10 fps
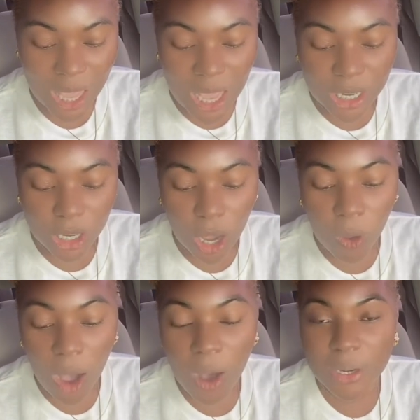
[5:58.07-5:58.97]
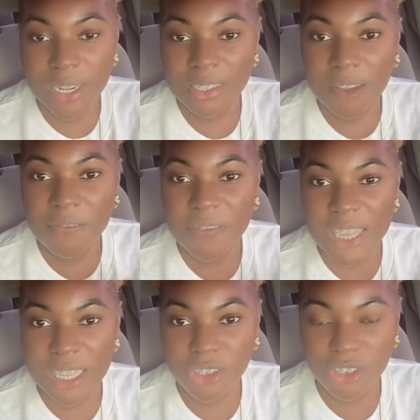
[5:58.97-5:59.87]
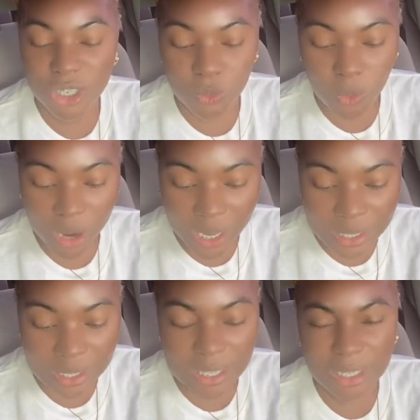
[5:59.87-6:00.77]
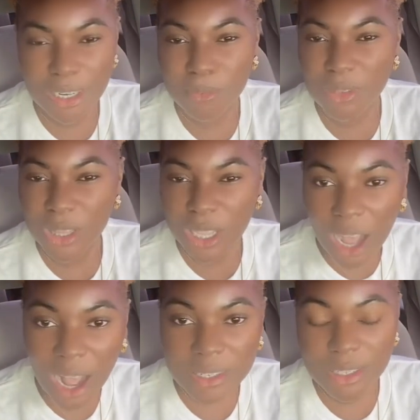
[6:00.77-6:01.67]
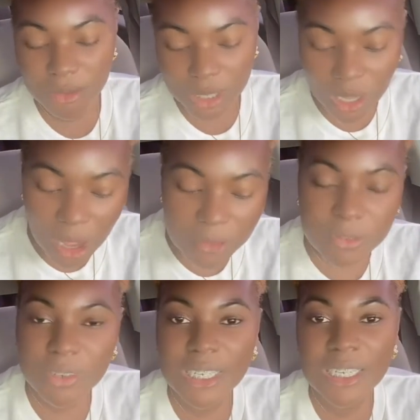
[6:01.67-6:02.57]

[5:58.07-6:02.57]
Now, how does a VSG works in terms of the cost, the recovery,